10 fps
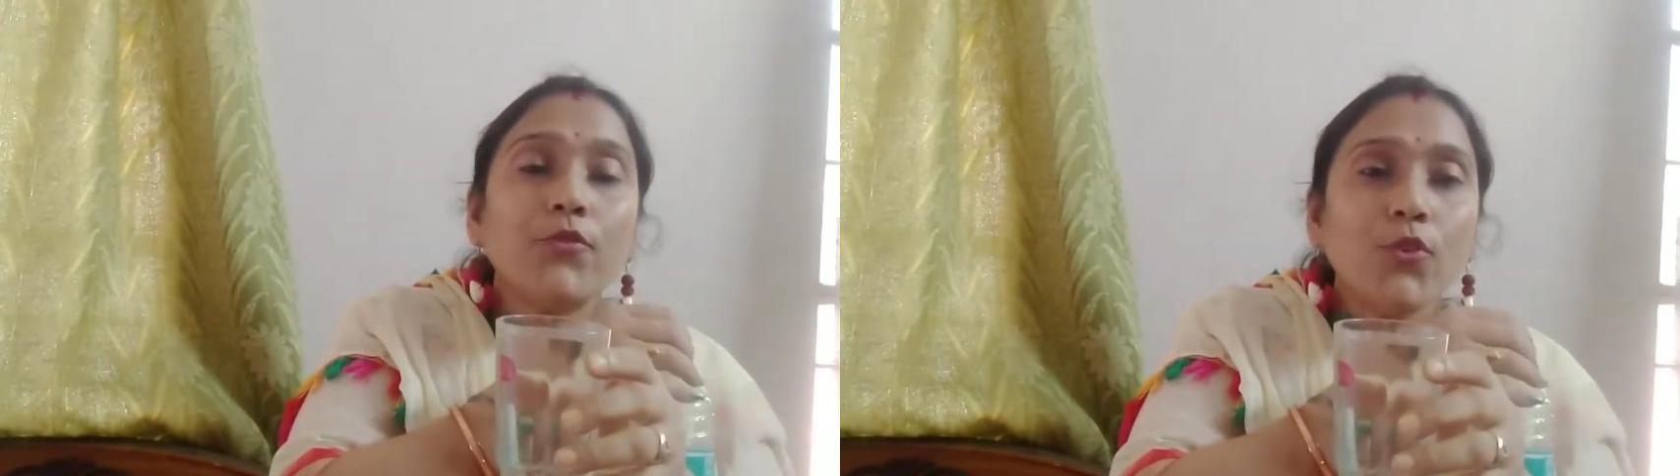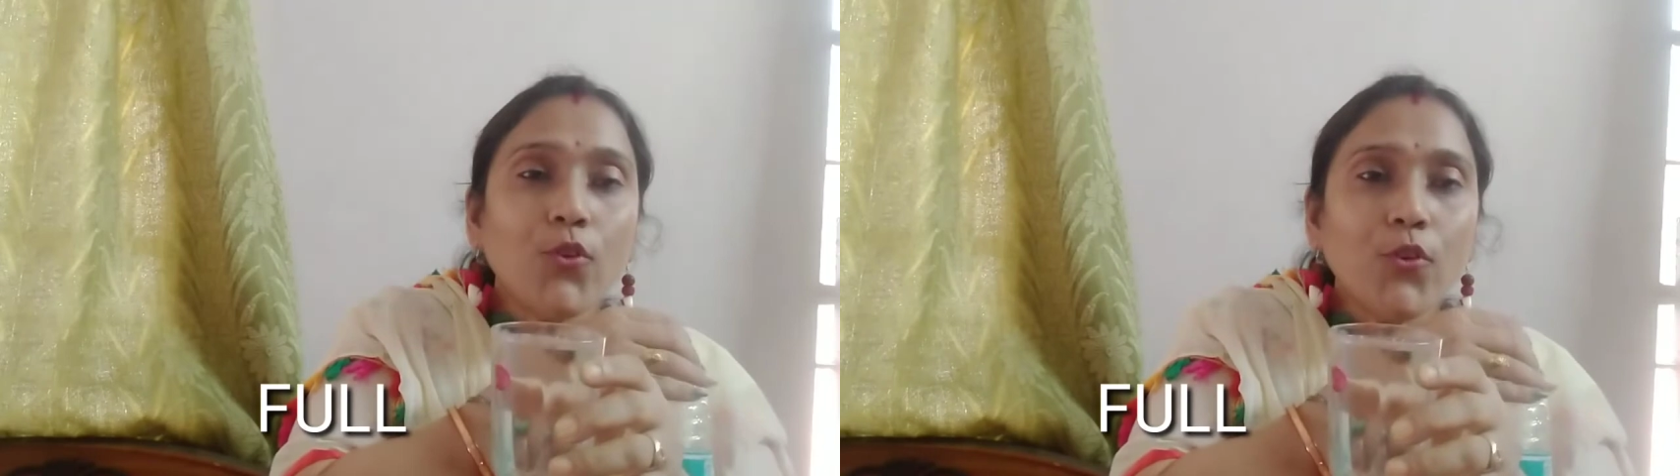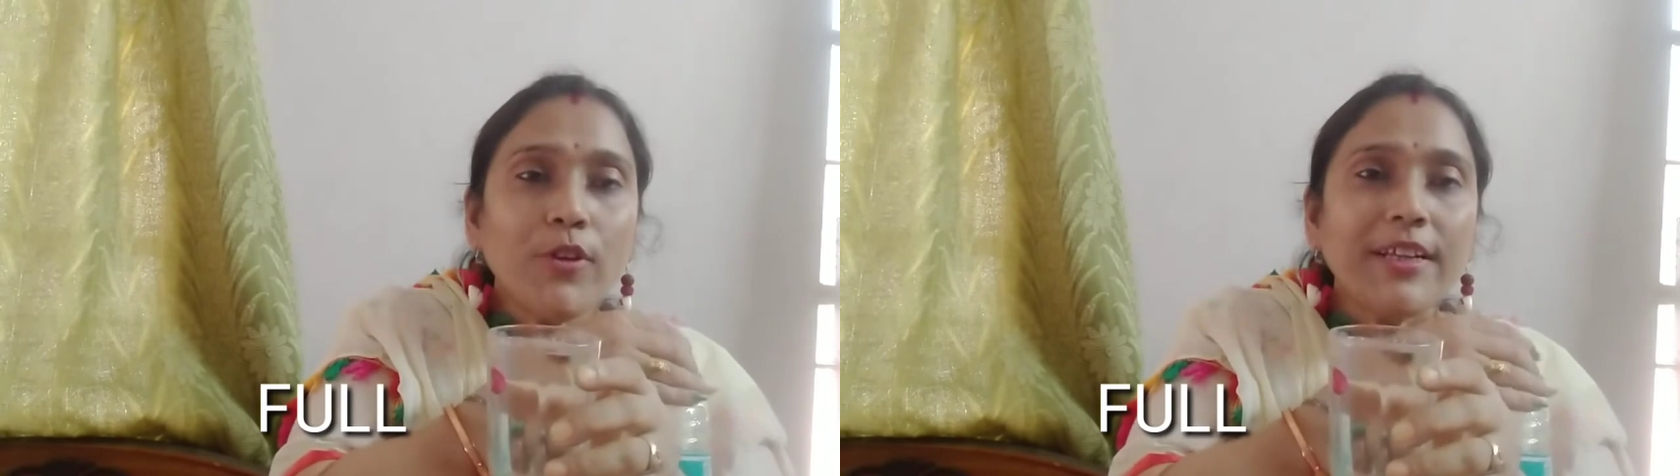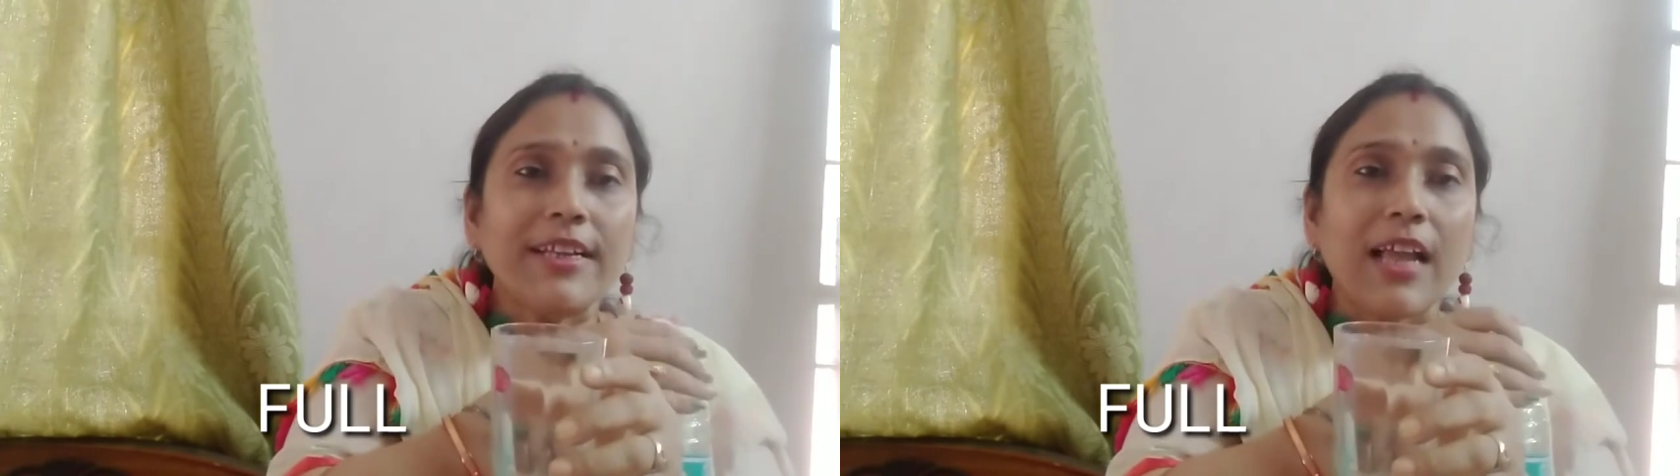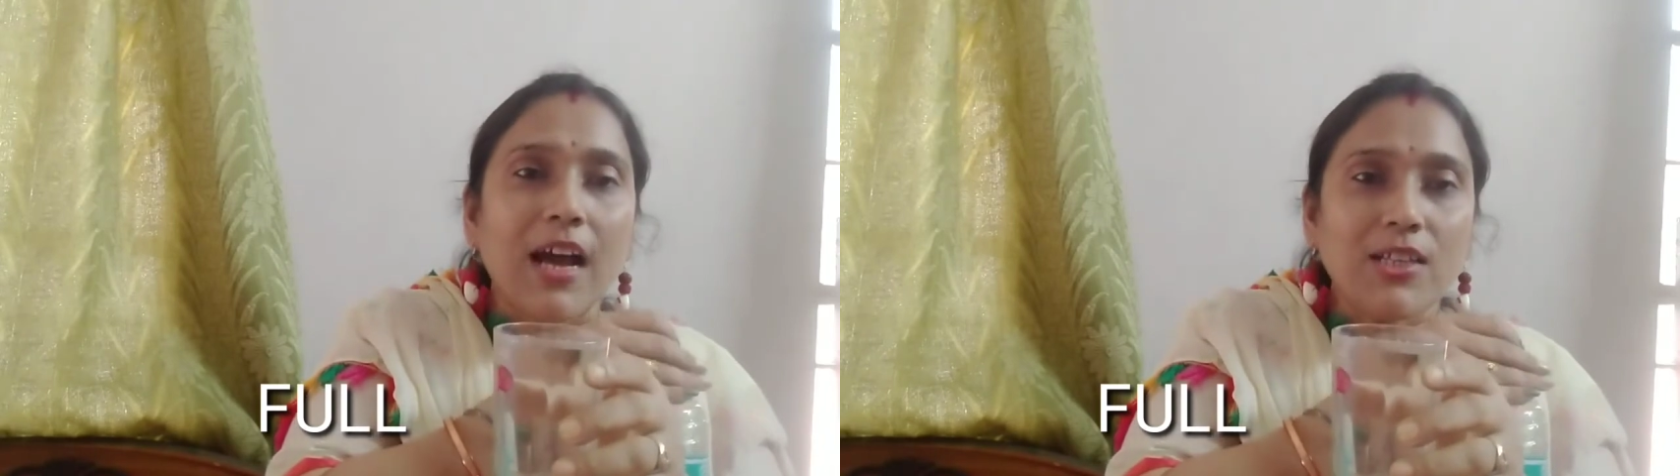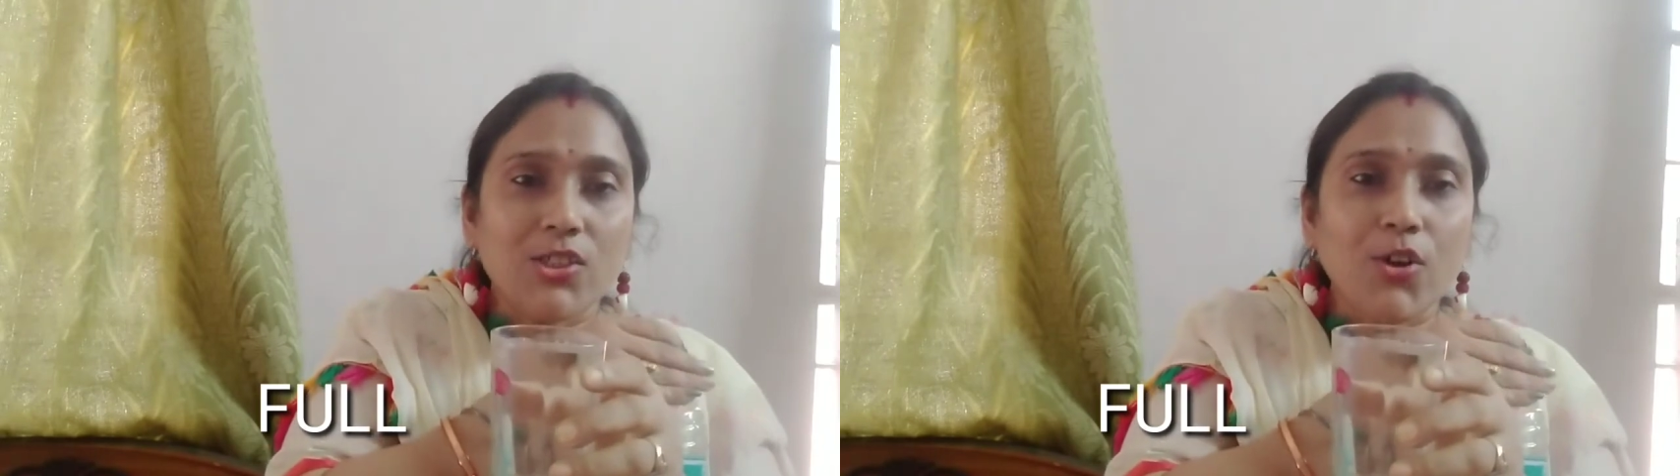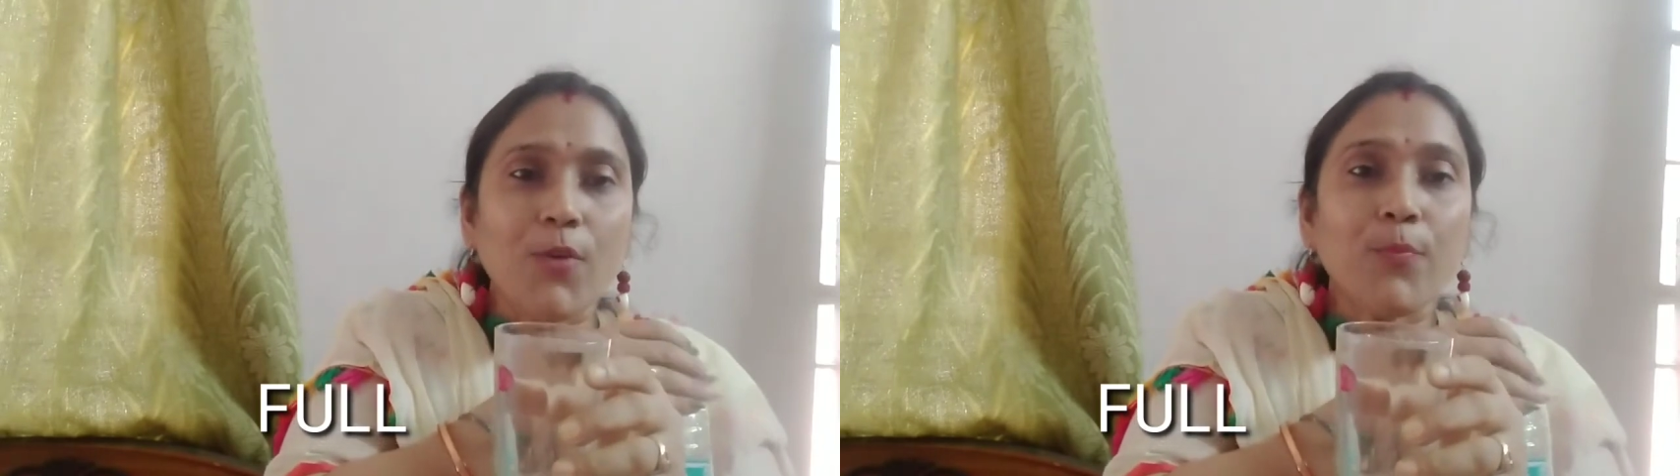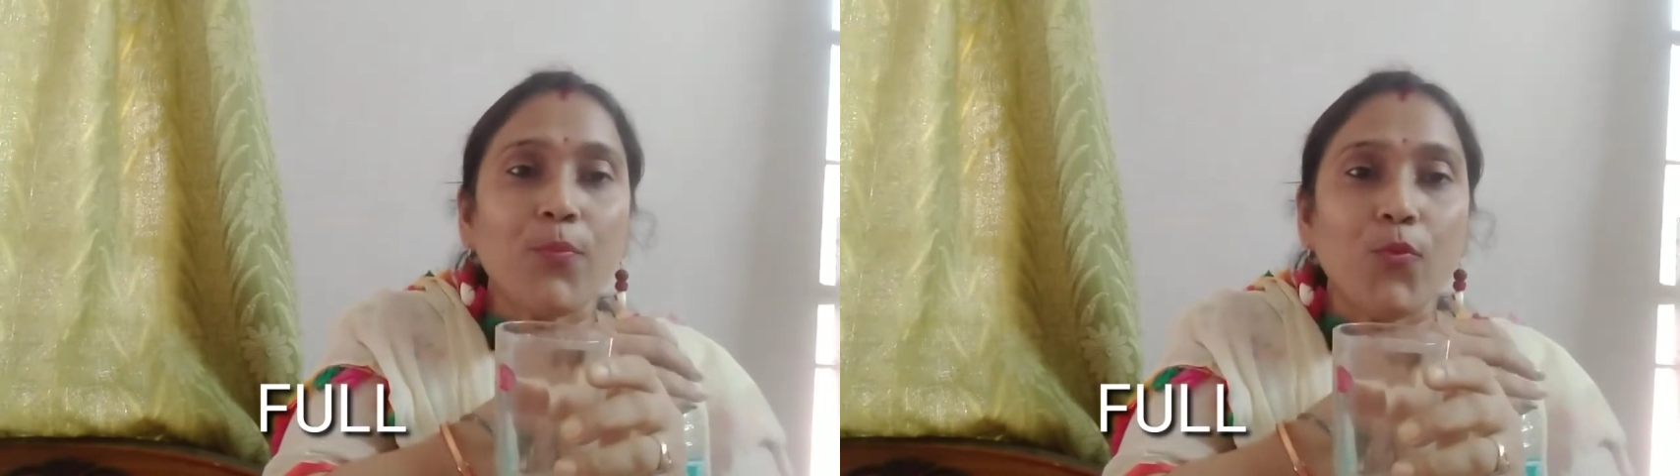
full glass of